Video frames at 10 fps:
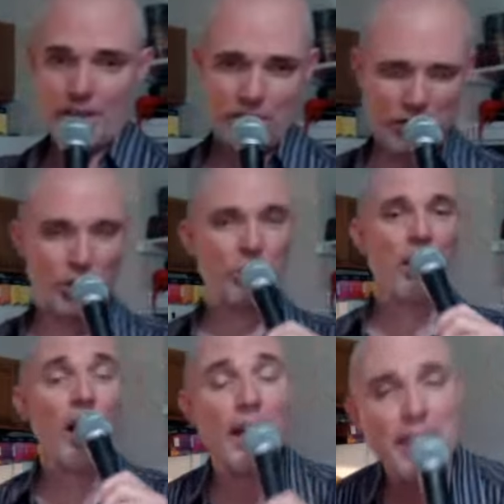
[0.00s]
you and
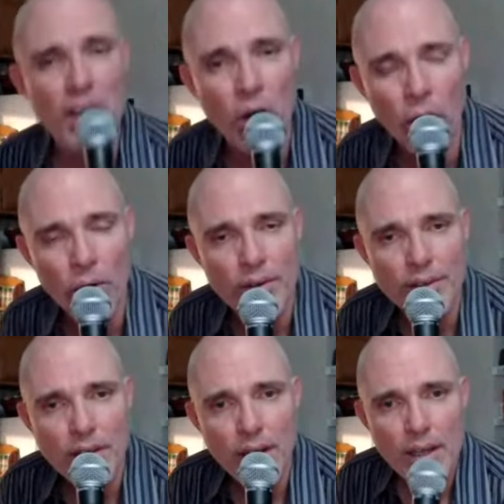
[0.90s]
I know.
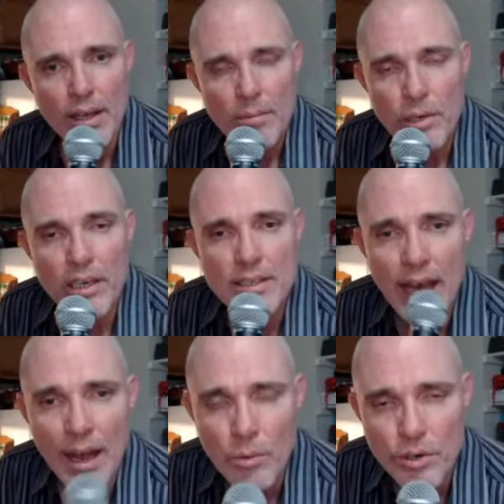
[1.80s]
Because
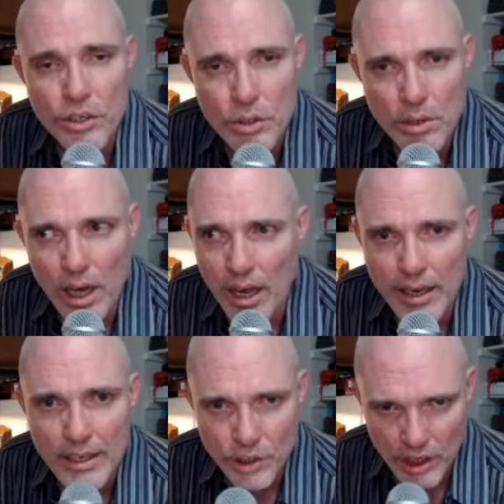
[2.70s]
how are you and I
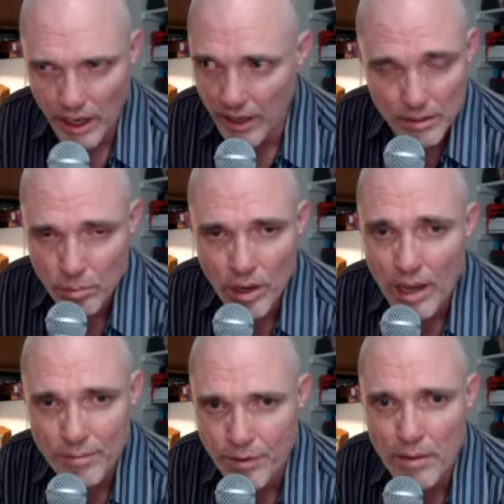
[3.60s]
educated? We're
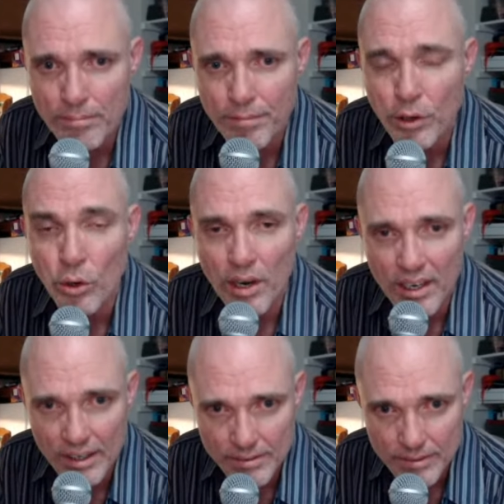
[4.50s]
not from Florida.